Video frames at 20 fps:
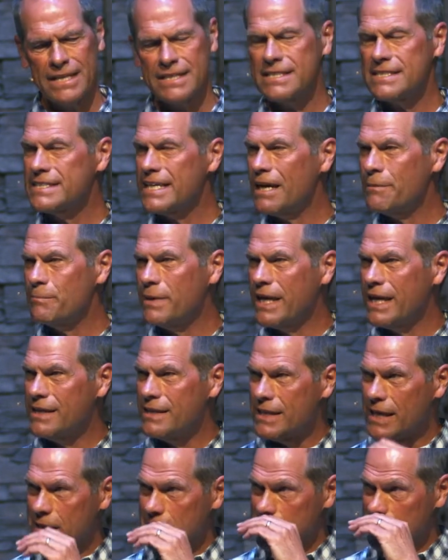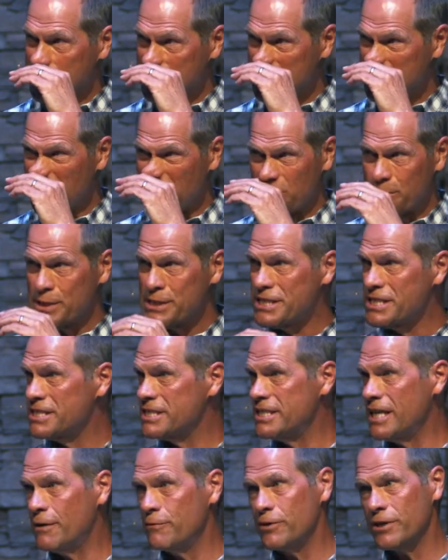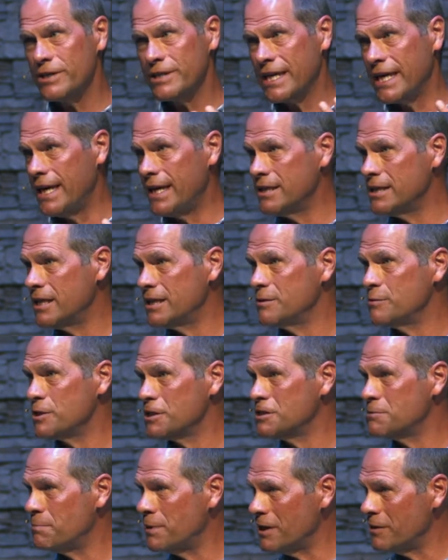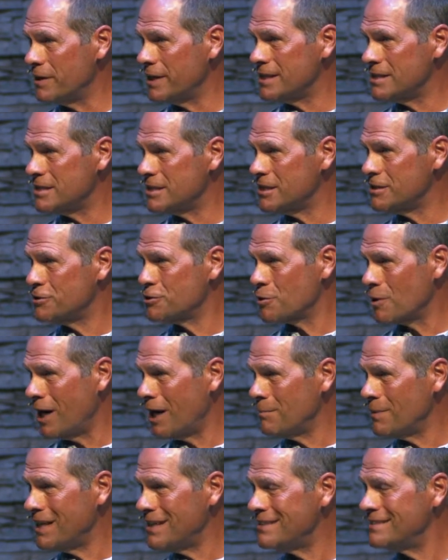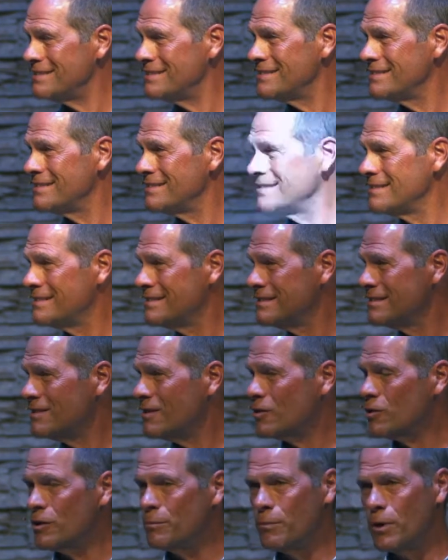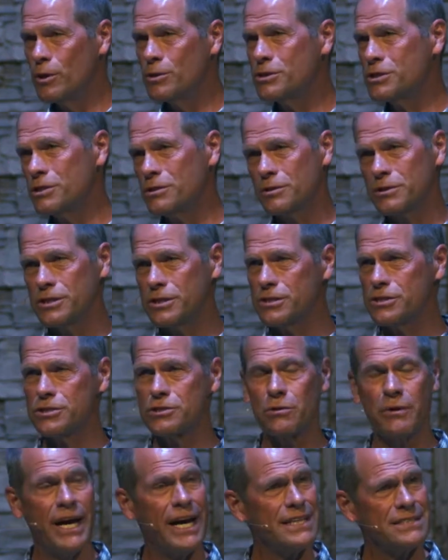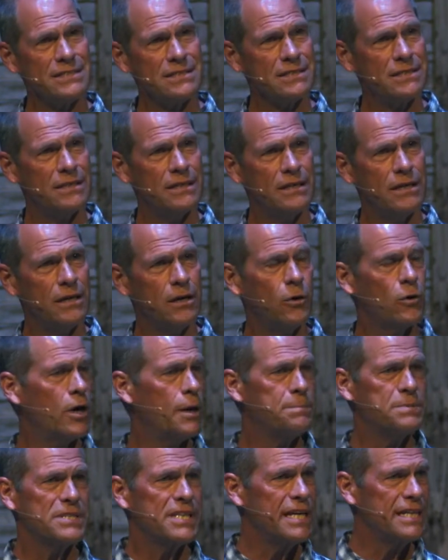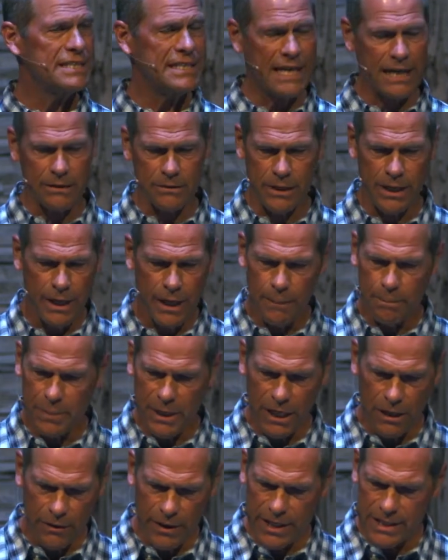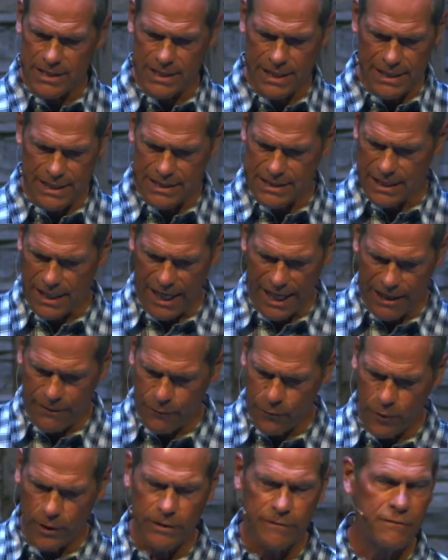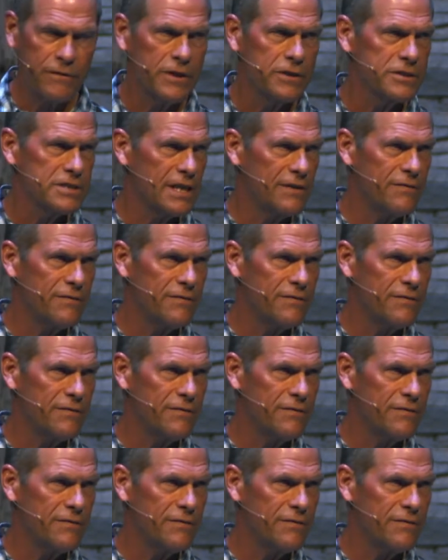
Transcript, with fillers: Does that mean that the psalmist is never again going to experience trauma or emotional distress or upside down periods in his life where he feels